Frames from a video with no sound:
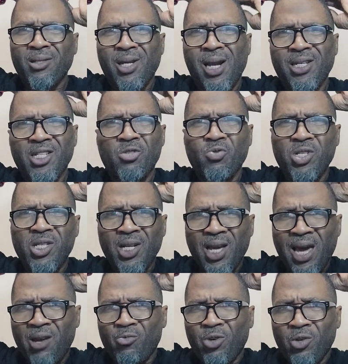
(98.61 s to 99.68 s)
And I just recently
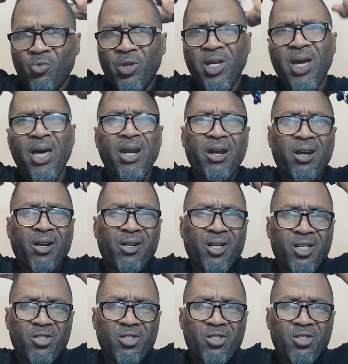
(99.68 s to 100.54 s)
got went when it got a haircut.